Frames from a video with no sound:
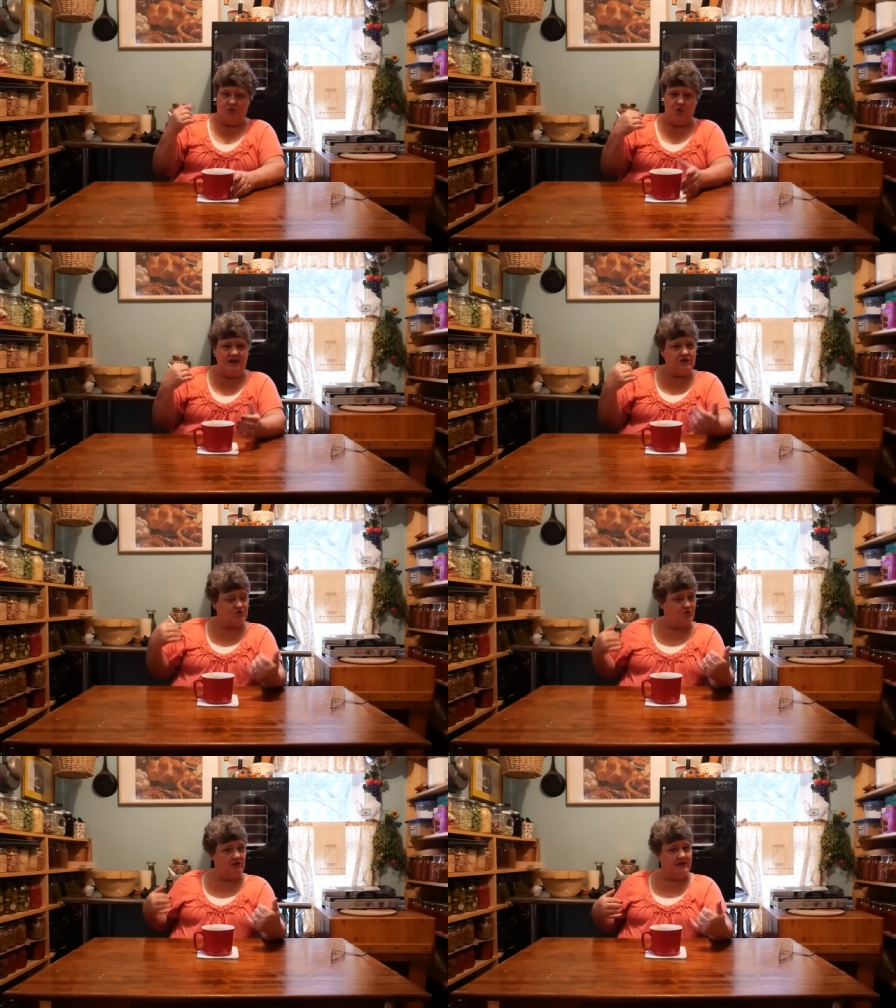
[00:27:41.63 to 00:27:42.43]
the one
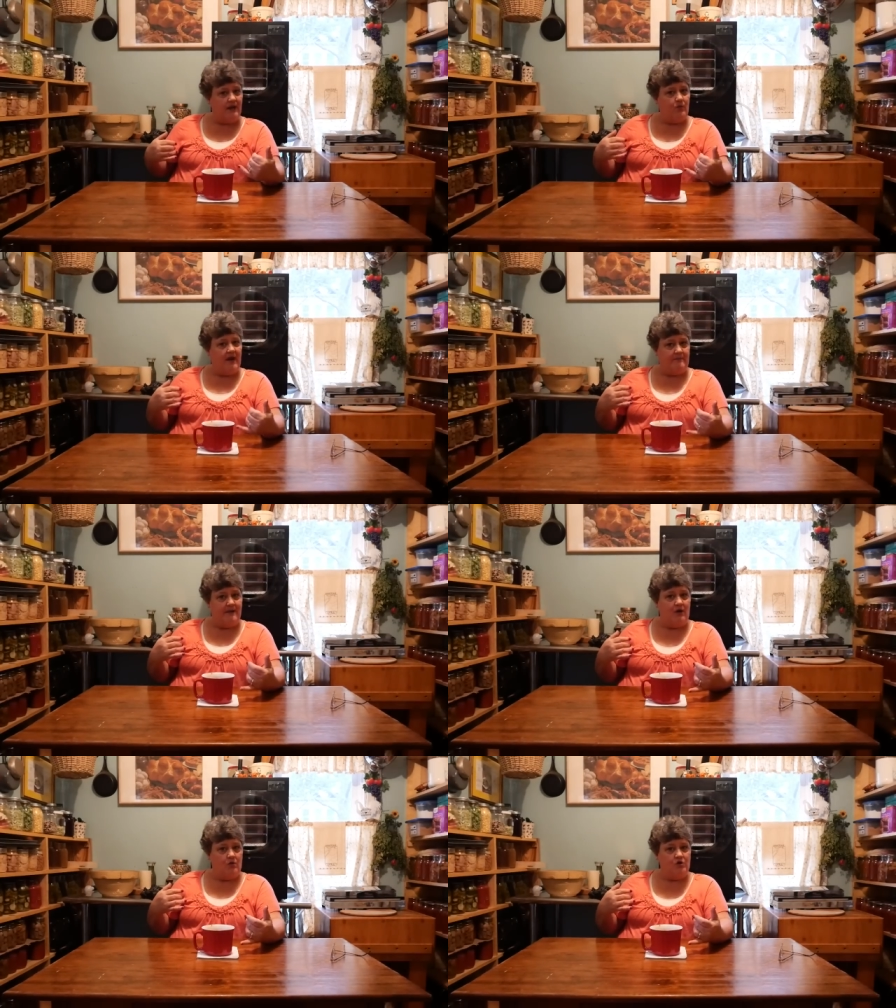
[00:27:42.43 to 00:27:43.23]
is real lightweight,
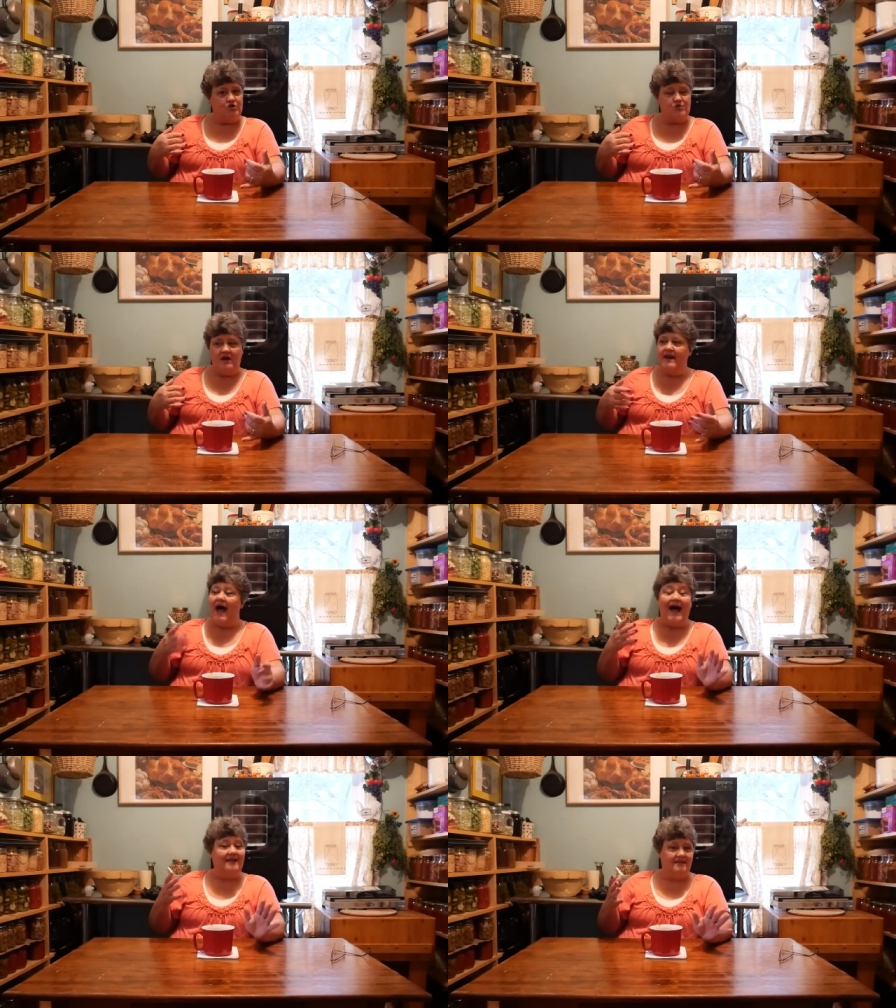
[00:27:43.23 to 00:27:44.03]
my orange one.
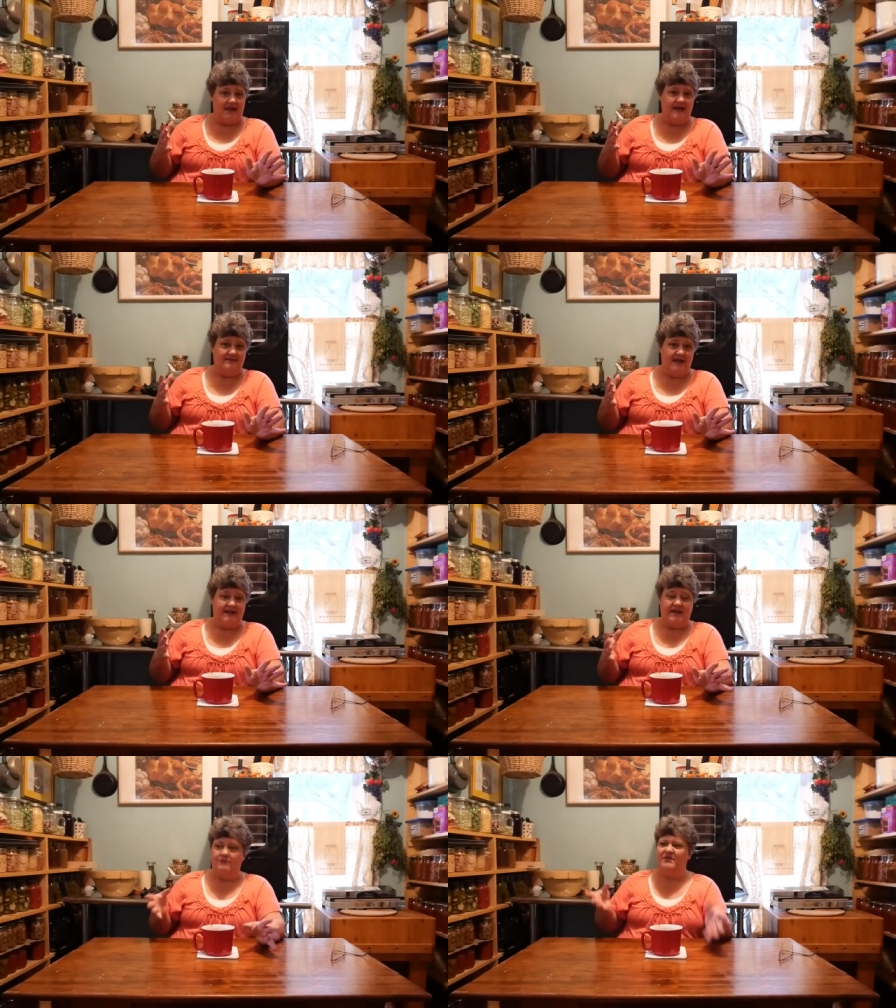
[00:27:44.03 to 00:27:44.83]
I, I
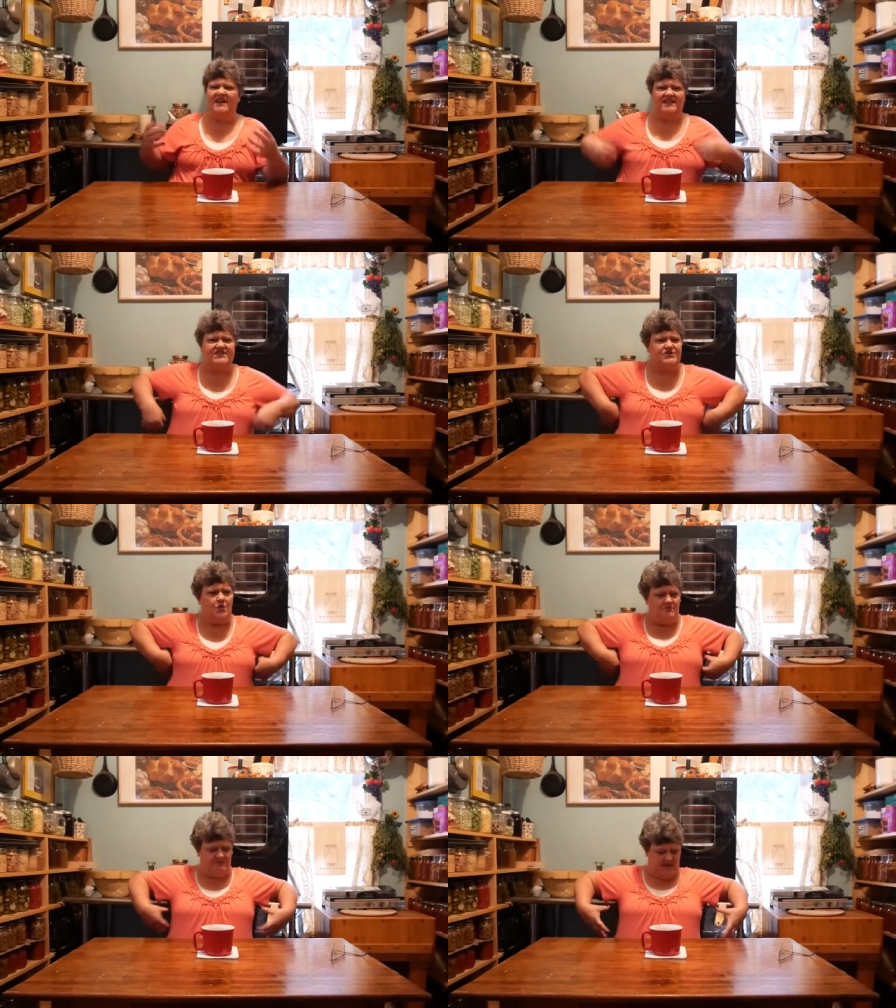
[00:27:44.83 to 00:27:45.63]
like it, but it's
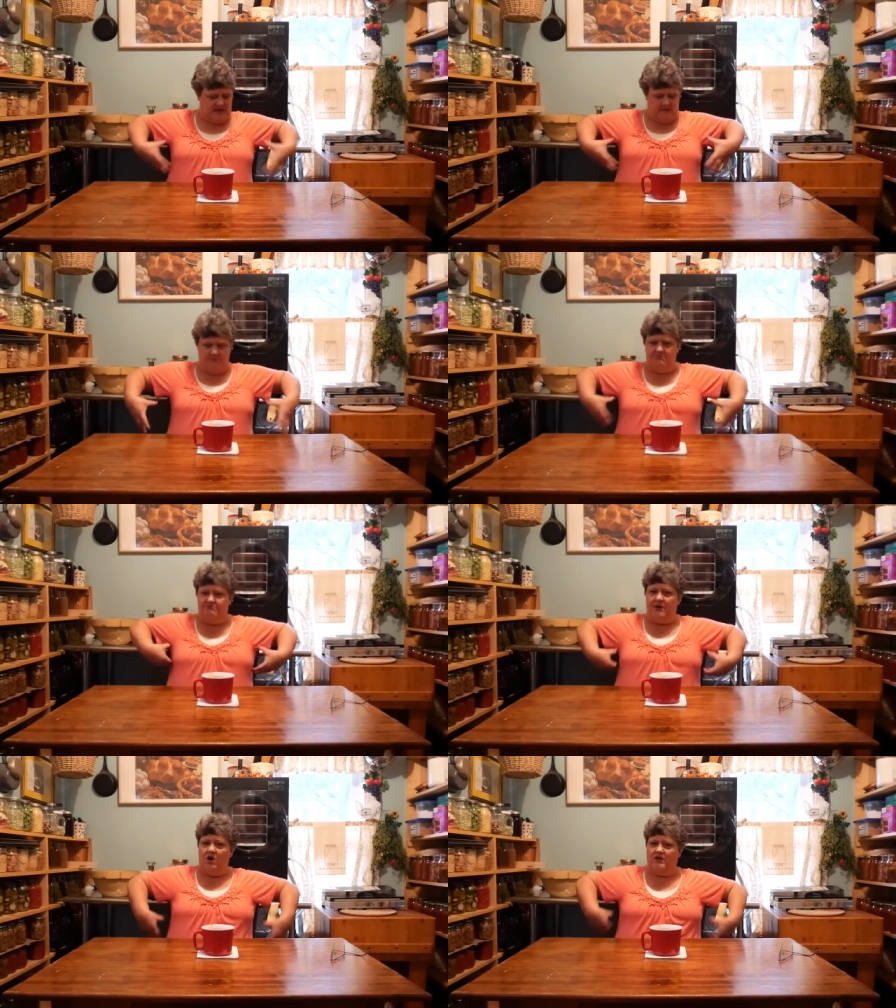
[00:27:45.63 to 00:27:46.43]
so big and
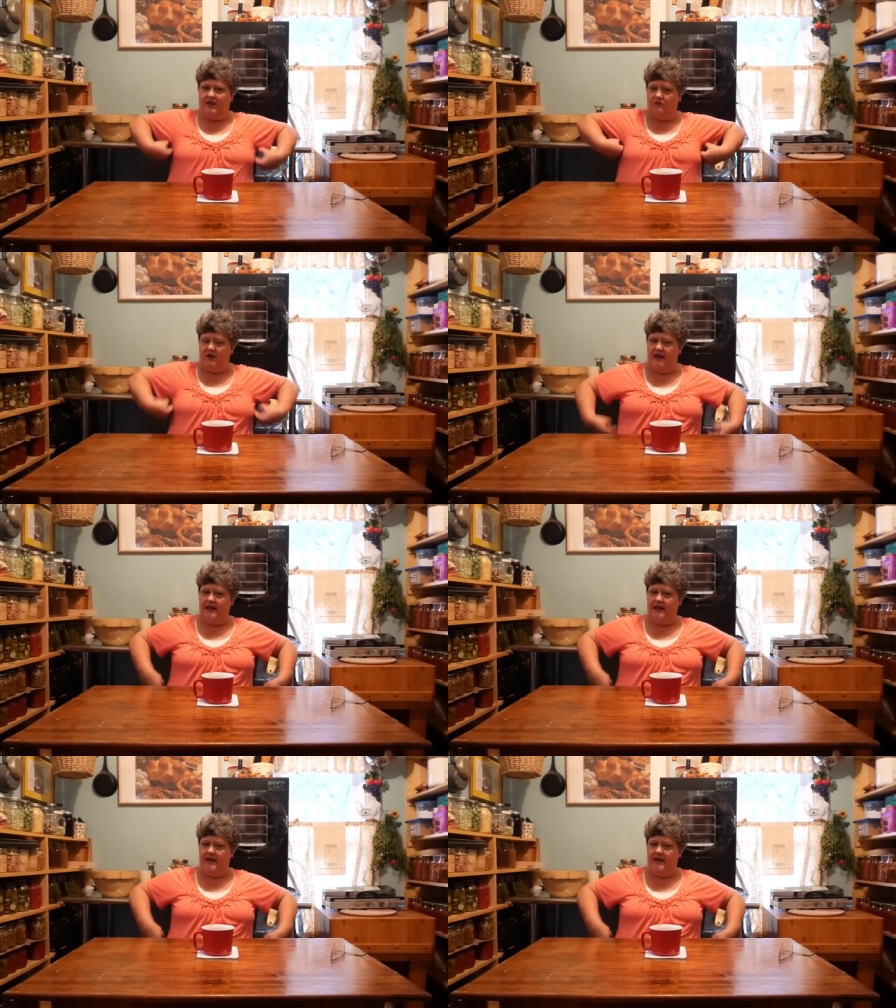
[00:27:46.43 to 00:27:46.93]
bulky right